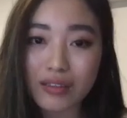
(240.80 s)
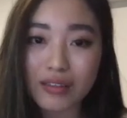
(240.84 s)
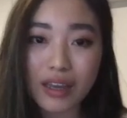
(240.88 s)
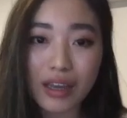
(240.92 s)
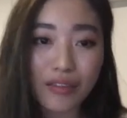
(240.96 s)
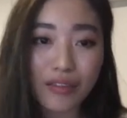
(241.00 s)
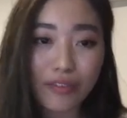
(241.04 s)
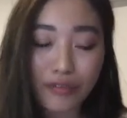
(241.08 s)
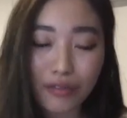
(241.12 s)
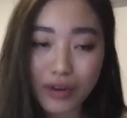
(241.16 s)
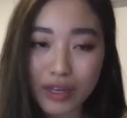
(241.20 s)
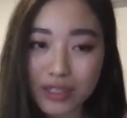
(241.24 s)

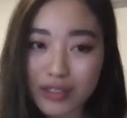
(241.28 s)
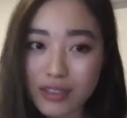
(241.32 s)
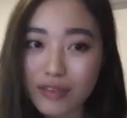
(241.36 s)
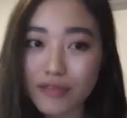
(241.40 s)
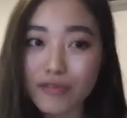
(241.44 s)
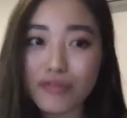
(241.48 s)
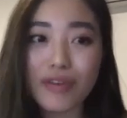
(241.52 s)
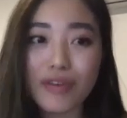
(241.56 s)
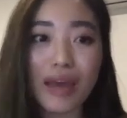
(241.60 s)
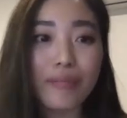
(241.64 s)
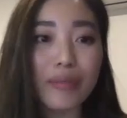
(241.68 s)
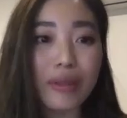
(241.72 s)
like friends
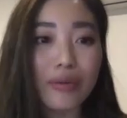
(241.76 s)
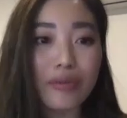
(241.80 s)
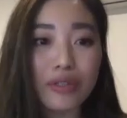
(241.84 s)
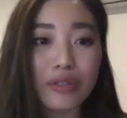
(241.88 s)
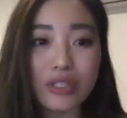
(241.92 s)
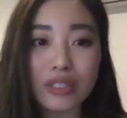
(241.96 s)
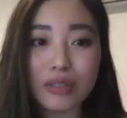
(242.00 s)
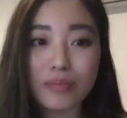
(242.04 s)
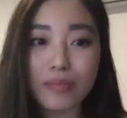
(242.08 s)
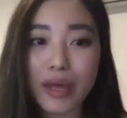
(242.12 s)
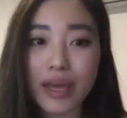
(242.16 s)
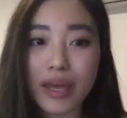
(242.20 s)
and family were
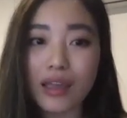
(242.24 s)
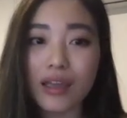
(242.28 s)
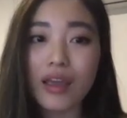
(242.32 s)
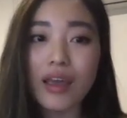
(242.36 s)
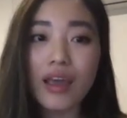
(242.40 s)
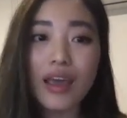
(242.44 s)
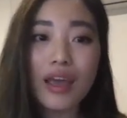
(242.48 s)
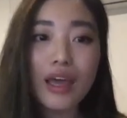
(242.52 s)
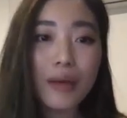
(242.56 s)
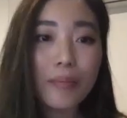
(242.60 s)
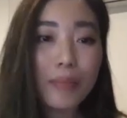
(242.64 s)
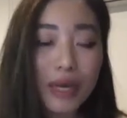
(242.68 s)
just buying
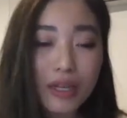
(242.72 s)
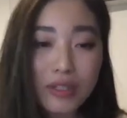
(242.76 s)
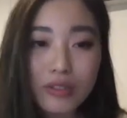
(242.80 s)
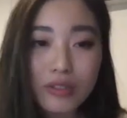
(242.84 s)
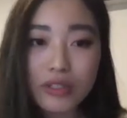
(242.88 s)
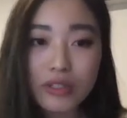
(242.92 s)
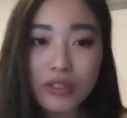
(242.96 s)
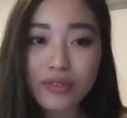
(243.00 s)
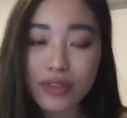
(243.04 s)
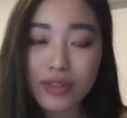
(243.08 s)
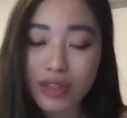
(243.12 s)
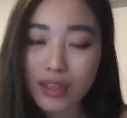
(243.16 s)

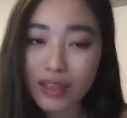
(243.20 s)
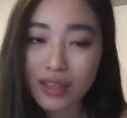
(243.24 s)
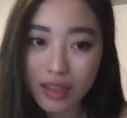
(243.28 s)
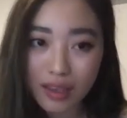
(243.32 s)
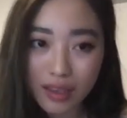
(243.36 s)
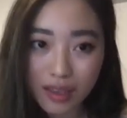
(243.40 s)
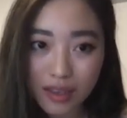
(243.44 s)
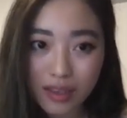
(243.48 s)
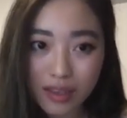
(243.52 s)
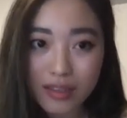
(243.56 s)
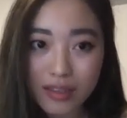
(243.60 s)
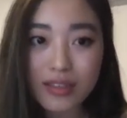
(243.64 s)
puzzles for the
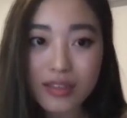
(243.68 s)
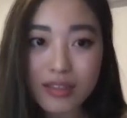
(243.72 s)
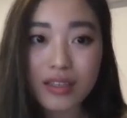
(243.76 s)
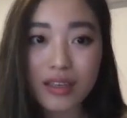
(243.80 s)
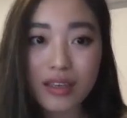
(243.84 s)
kids.